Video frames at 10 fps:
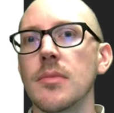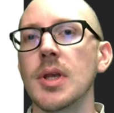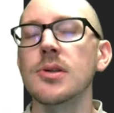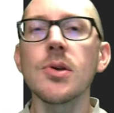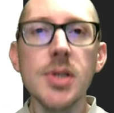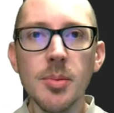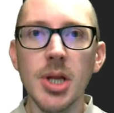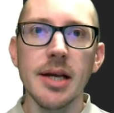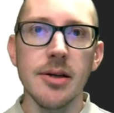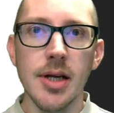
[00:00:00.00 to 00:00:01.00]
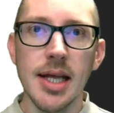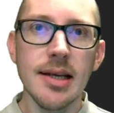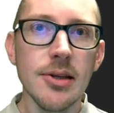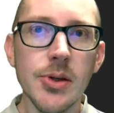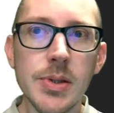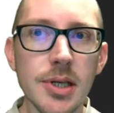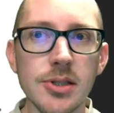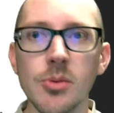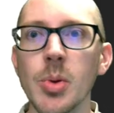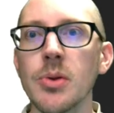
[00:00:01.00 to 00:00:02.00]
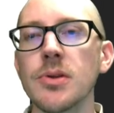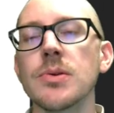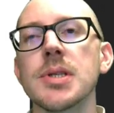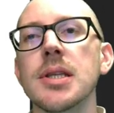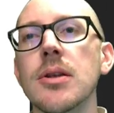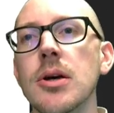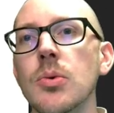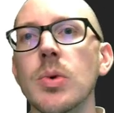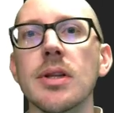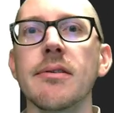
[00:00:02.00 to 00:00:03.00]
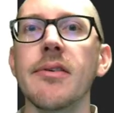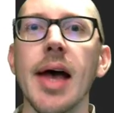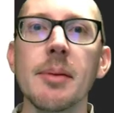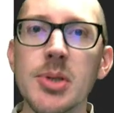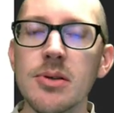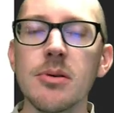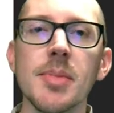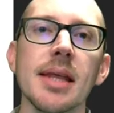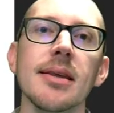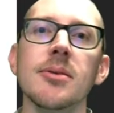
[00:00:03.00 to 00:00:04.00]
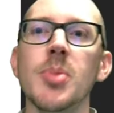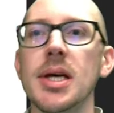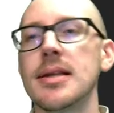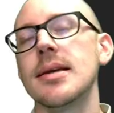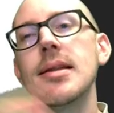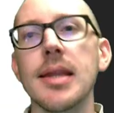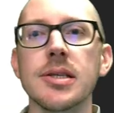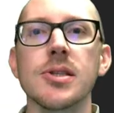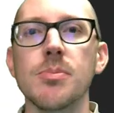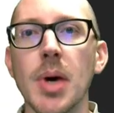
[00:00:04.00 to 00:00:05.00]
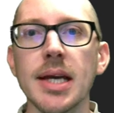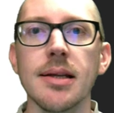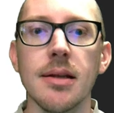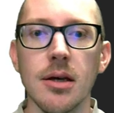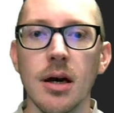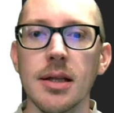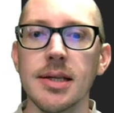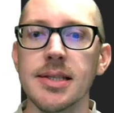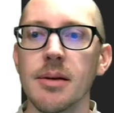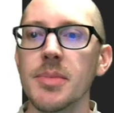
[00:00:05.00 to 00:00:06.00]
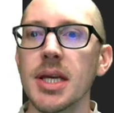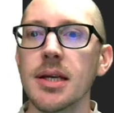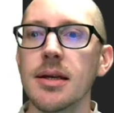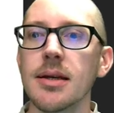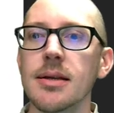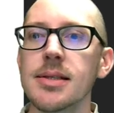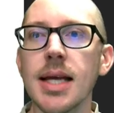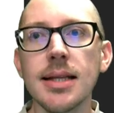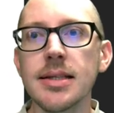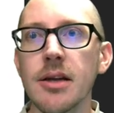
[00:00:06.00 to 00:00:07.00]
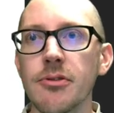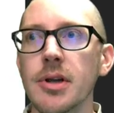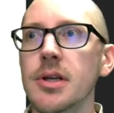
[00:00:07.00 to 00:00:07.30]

So SubAligner and L-Acoustics are both using the relative absolute method, but they just might call it something slightly different.